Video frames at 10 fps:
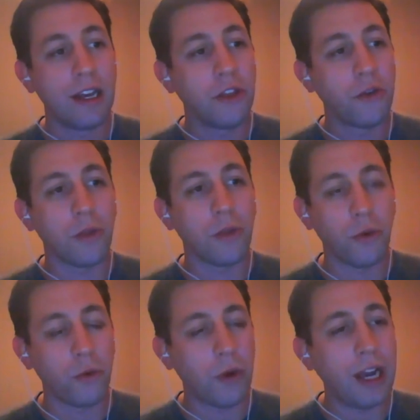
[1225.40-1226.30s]
The
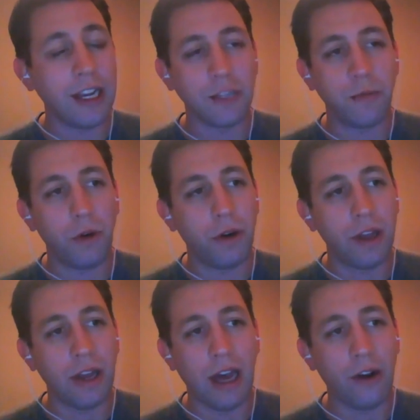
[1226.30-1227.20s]
writing is
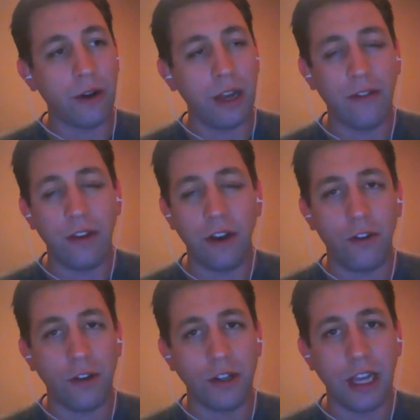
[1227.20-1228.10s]
brilliant. I don't even know
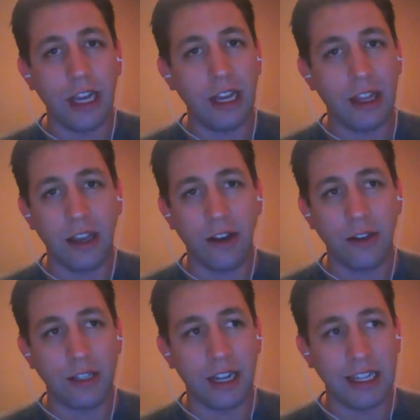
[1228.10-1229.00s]
if there's anything
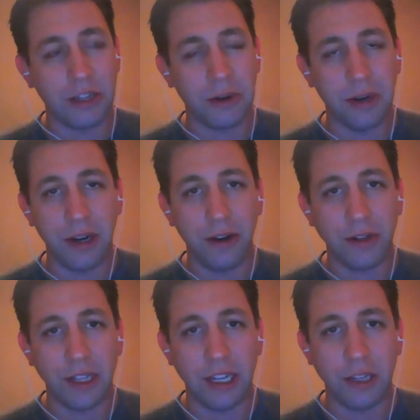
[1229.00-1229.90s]
else in the last 30
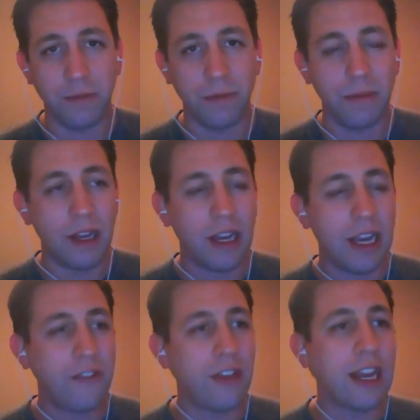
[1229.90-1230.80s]
years that is,
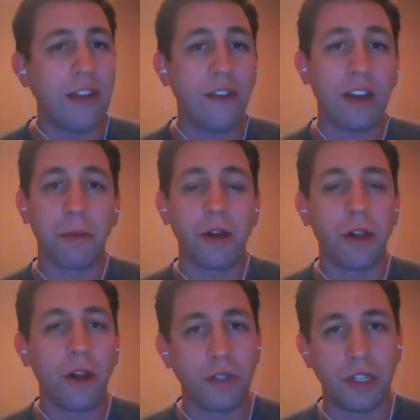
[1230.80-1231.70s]
if they could even come
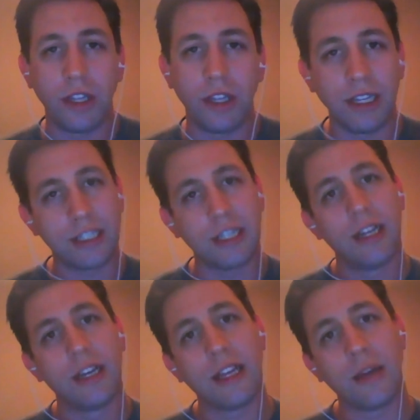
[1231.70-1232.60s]
close to this,
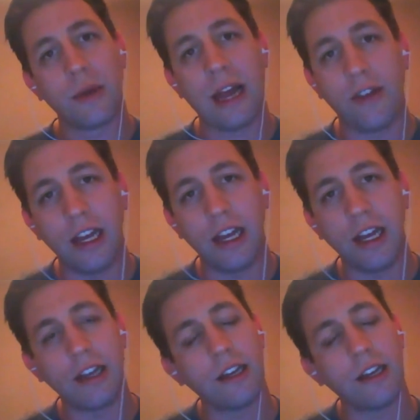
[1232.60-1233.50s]
they would have a hit.